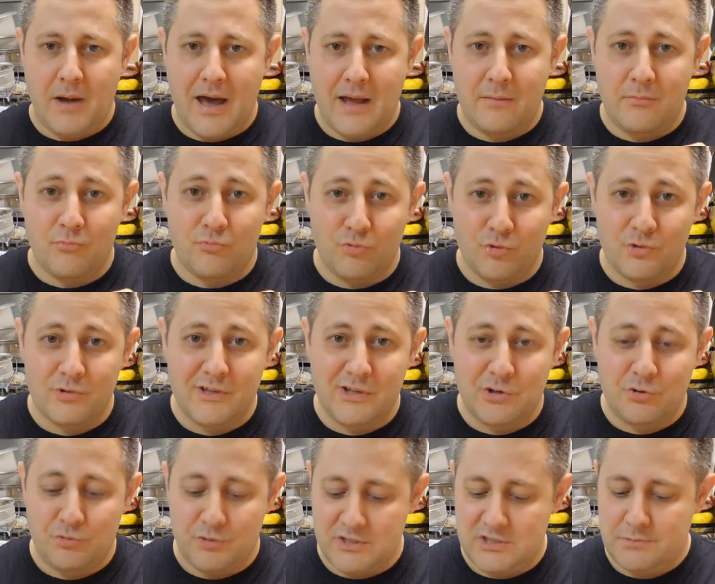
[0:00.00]
bottom
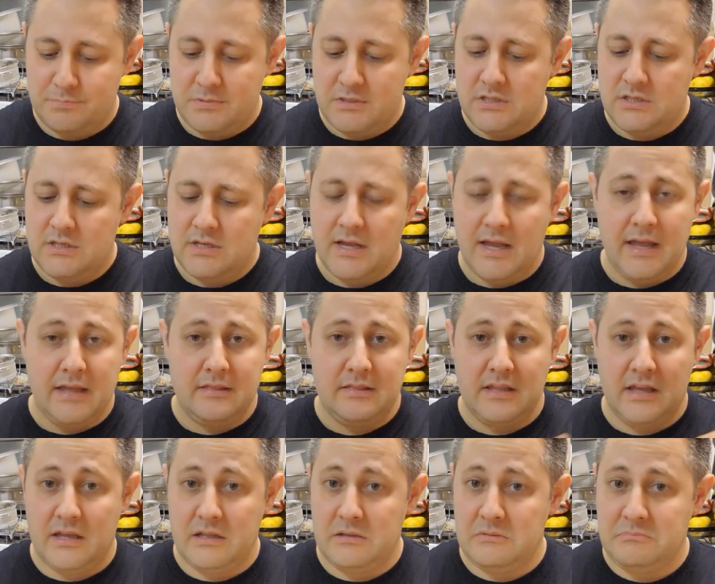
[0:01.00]
really crispy,
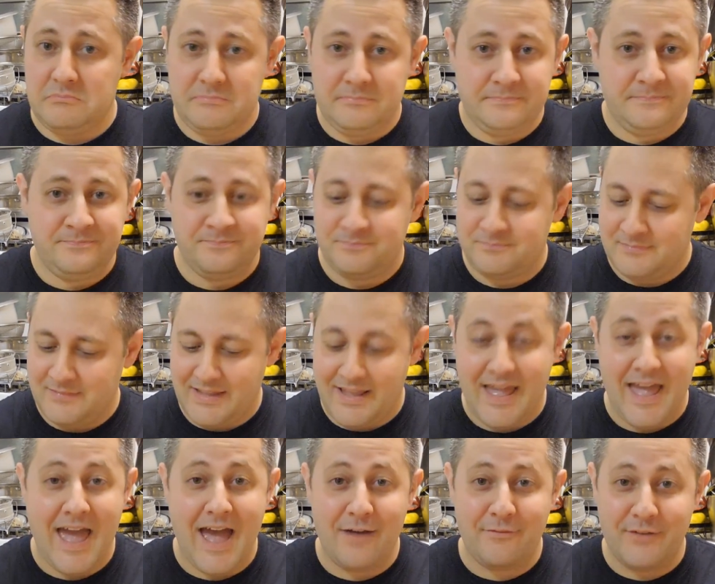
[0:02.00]
and then
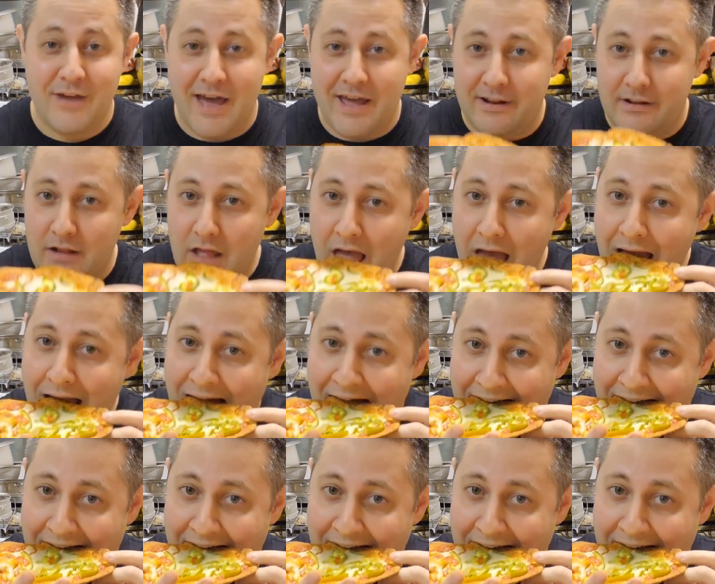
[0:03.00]
have at it.